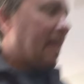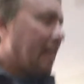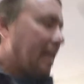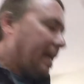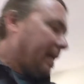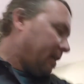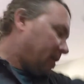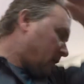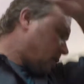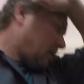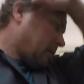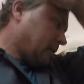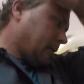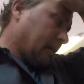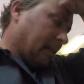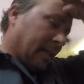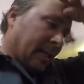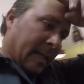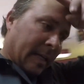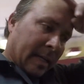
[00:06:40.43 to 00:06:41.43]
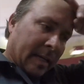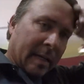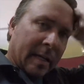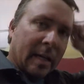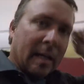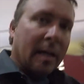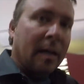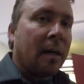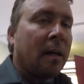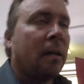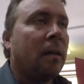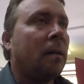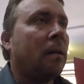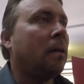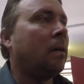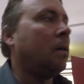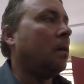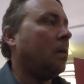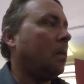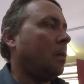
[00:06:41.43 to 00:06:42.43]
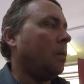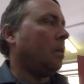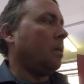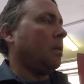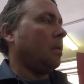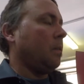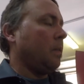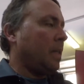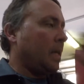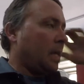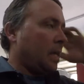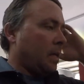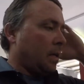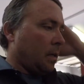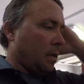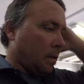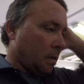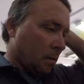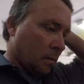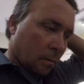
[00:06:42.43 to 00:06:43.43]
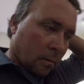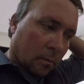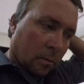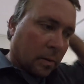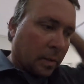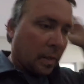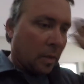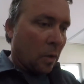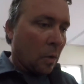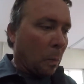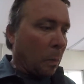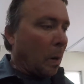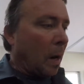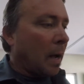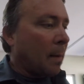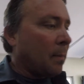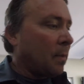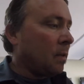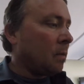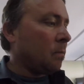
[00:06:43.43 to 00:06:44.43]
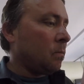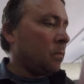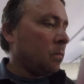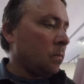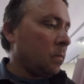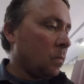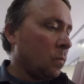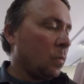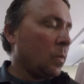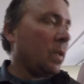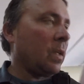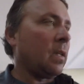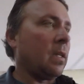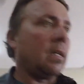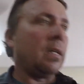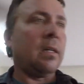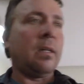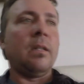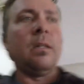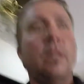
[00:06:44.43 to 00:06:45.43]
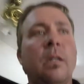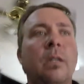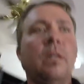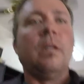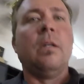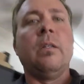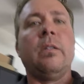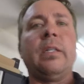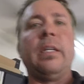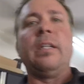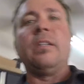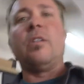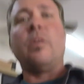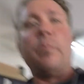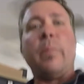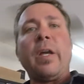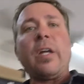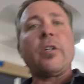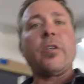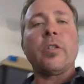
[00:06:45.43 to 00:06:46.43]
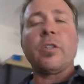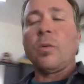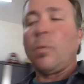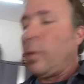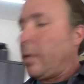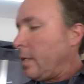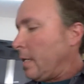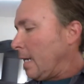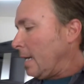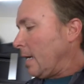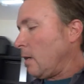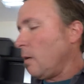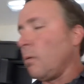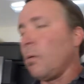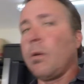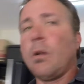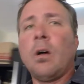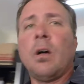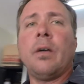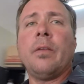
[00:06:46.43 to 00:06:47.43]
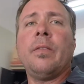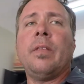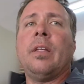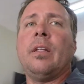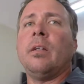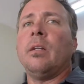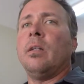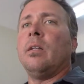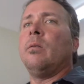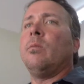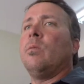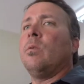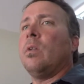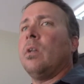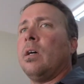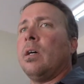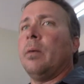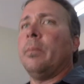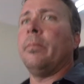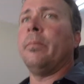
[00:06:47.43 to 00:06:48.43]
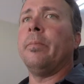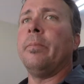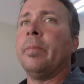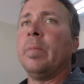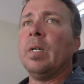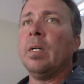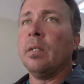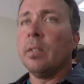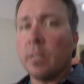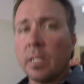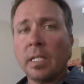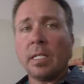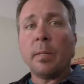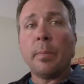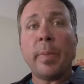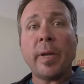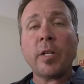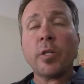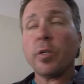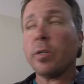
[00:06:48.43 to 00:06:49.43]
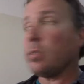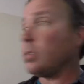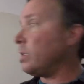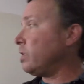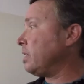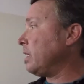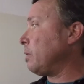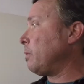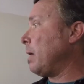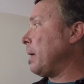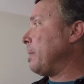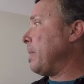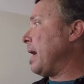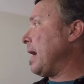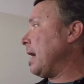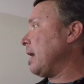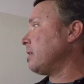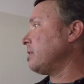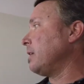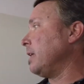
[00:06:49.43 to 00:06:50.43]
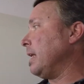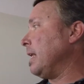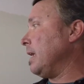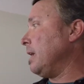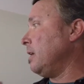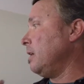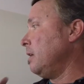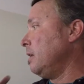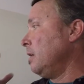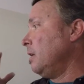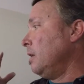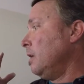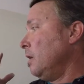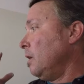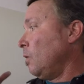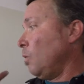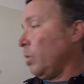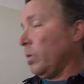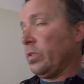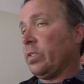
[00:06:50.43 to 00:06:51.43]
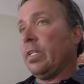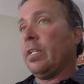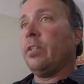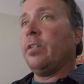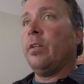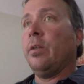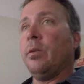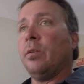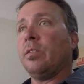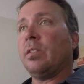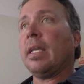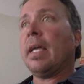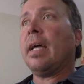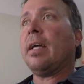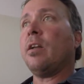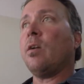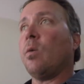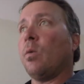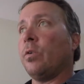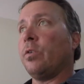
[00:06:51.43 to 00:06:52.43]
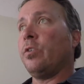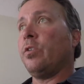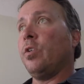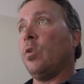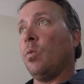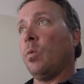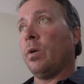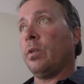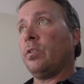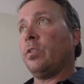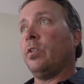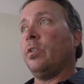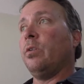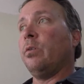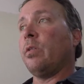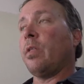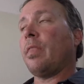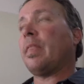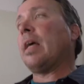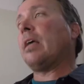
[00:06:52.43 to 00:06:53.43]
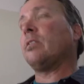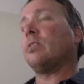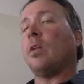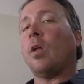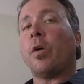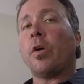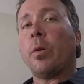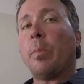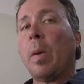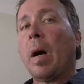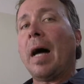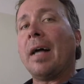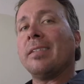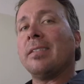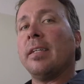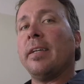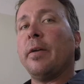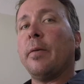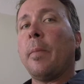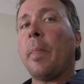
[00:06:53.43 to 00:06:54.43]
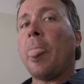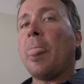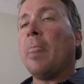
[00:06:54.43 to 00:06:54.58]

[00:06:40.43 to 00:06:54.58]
Lights and they said no problem. We'll send us some pictures of what you got going on. And sent them pictures. They sent right back saying, hey, we'll send you a new set, or do you want to do the $1,000 deposit?